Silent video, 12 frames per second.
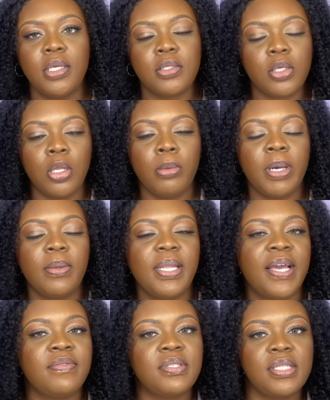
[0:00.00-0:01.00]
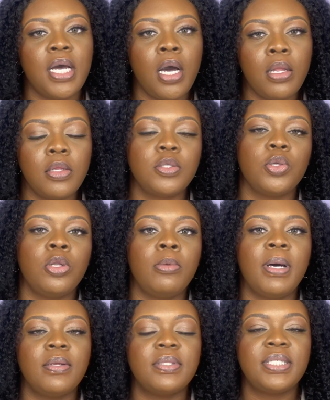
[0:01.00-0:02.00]
it's all about lifestyle, it's all
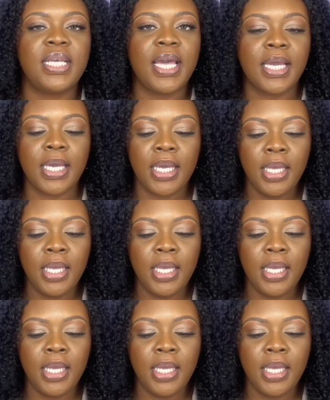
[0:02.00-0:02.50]
about tech.